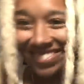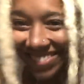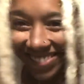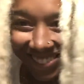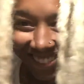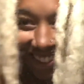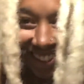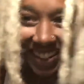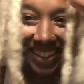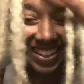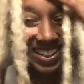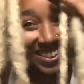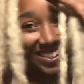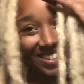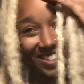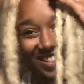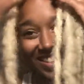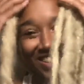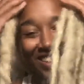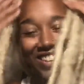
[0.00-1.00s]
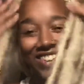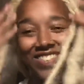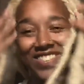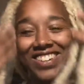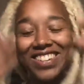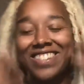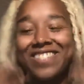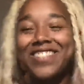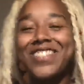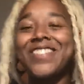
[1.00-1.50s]
I can't stand up
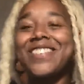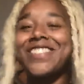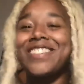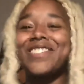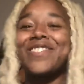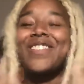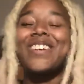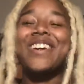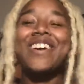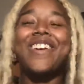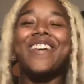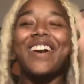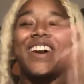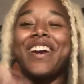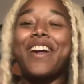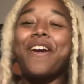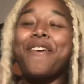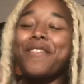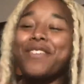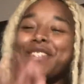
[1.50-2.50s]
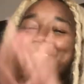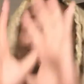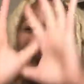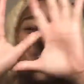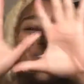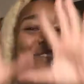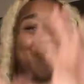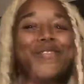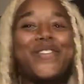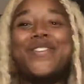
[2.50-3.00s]
because I'm doing this video right now, but the
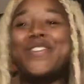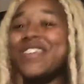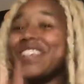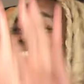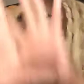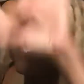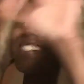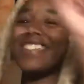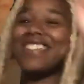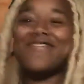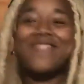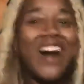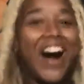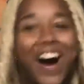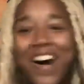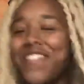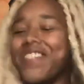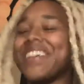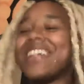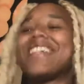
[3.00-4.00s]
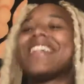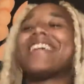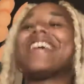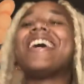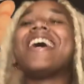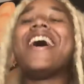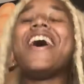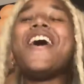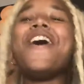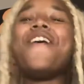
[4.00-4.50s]
booty's popping.
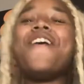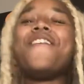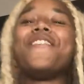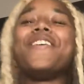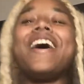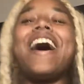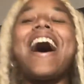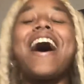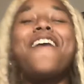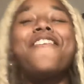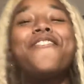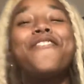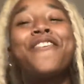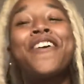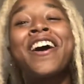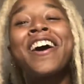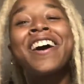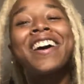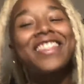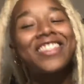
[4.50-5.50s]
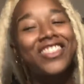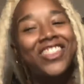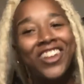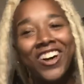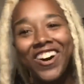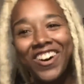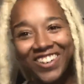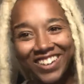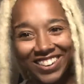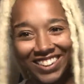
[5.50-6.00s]
But I have very
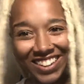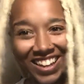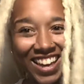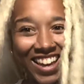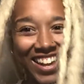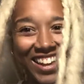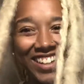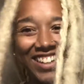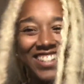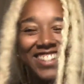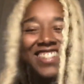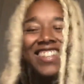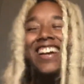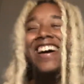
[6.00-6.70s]
long legs,